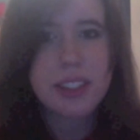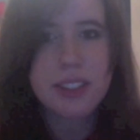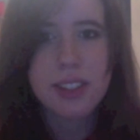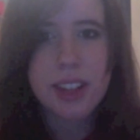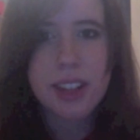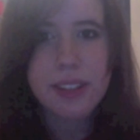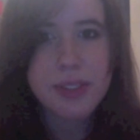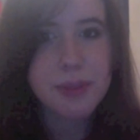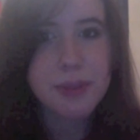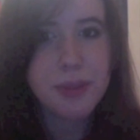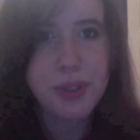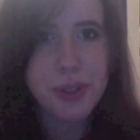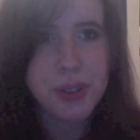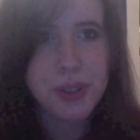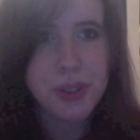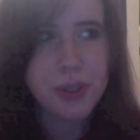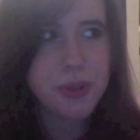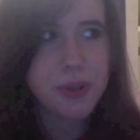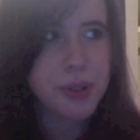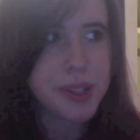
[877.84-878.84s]
would have something to
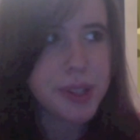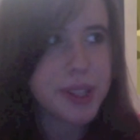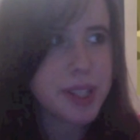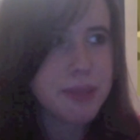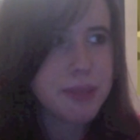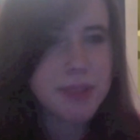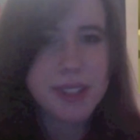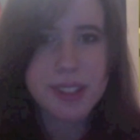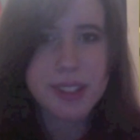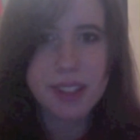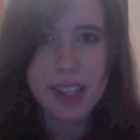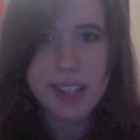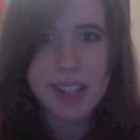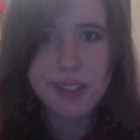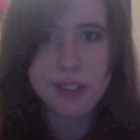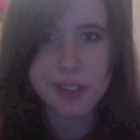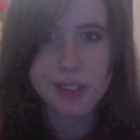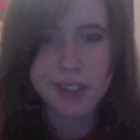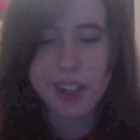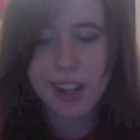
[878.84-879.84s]
do with him and his
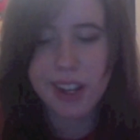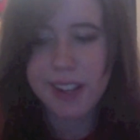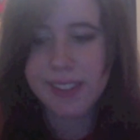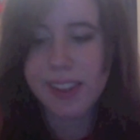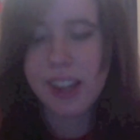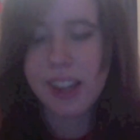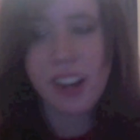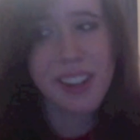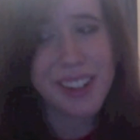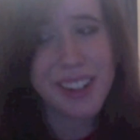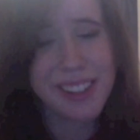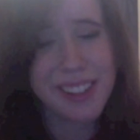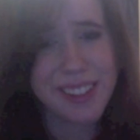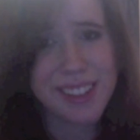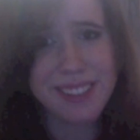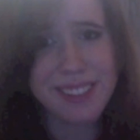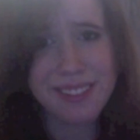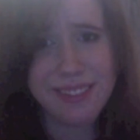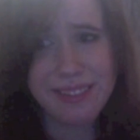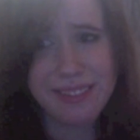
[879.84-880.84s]
laser slides. I already think
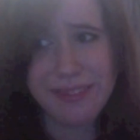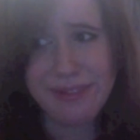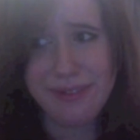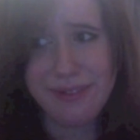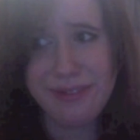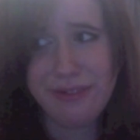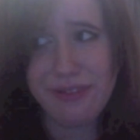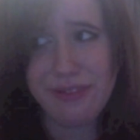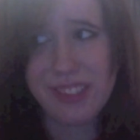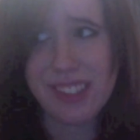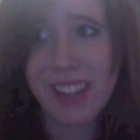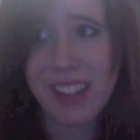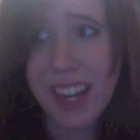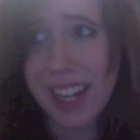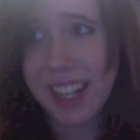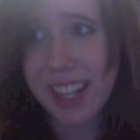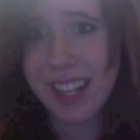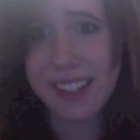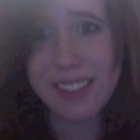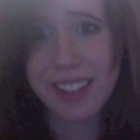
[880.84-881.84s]

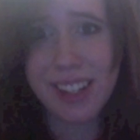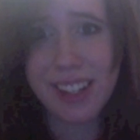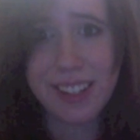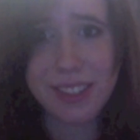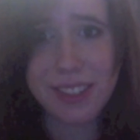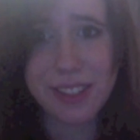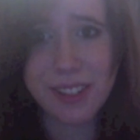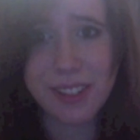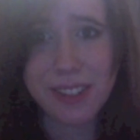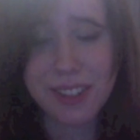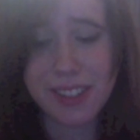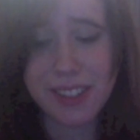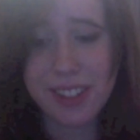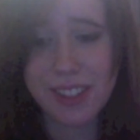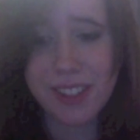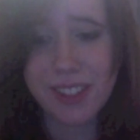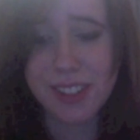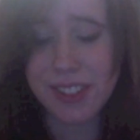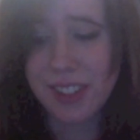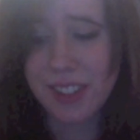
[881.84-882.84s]
sliding on lasers
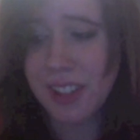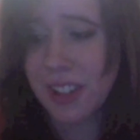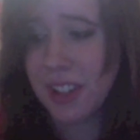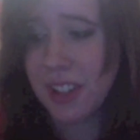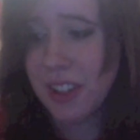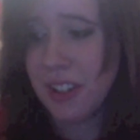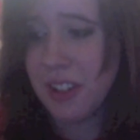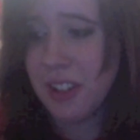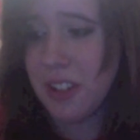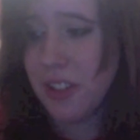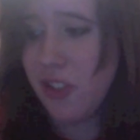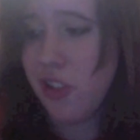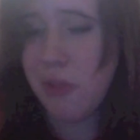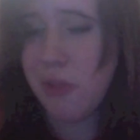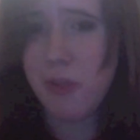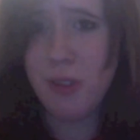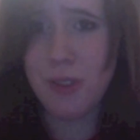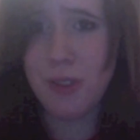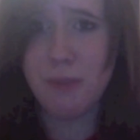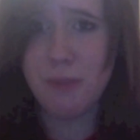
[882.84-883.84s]
is the
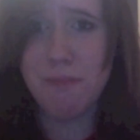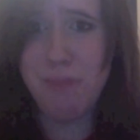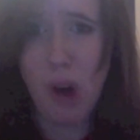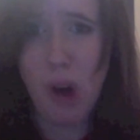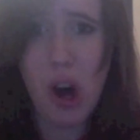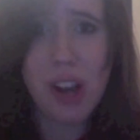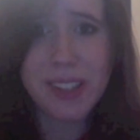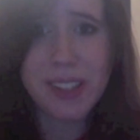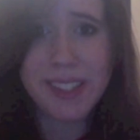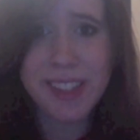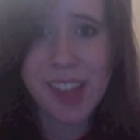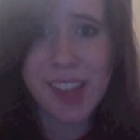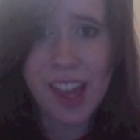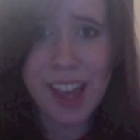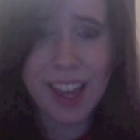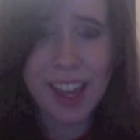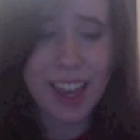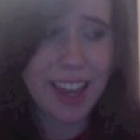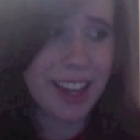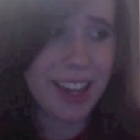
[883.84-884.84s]
most boss
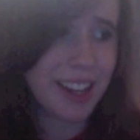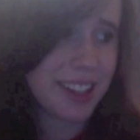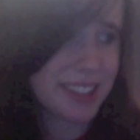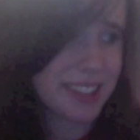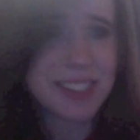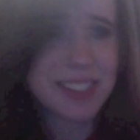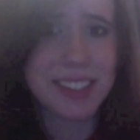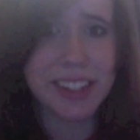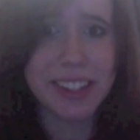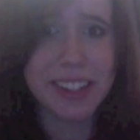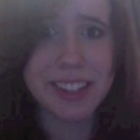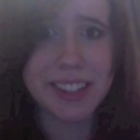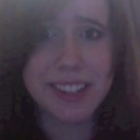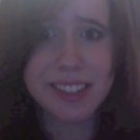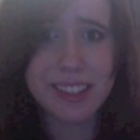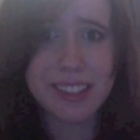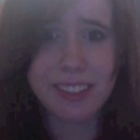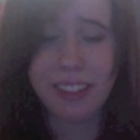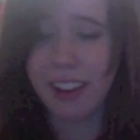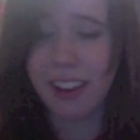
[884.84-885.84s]
thing in existence.
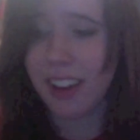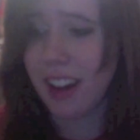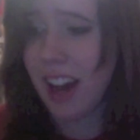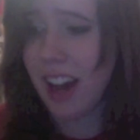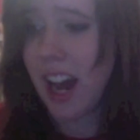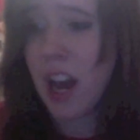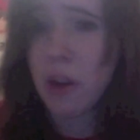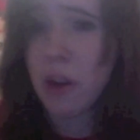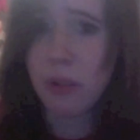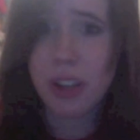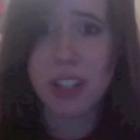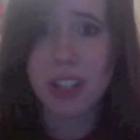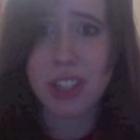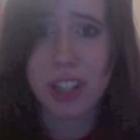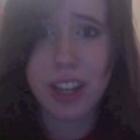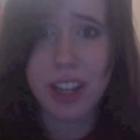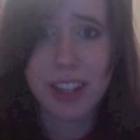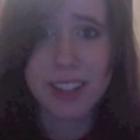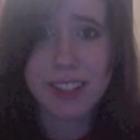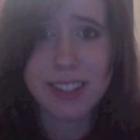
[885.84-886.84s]
I wish
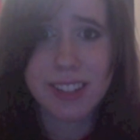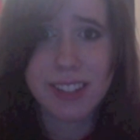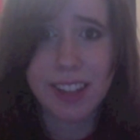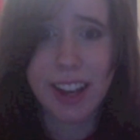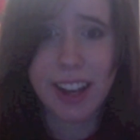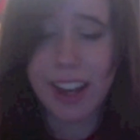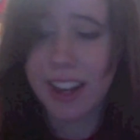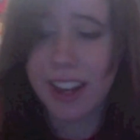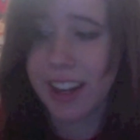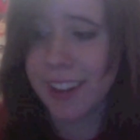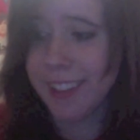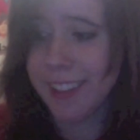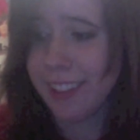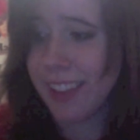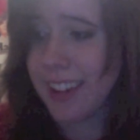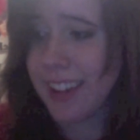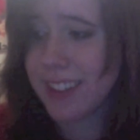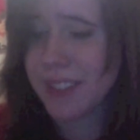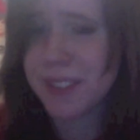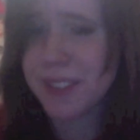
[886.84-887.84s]
I could slide on
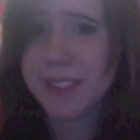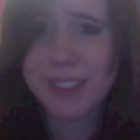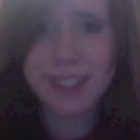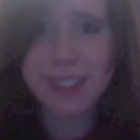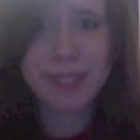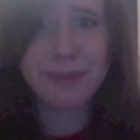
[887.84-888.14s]
lasers, and I'm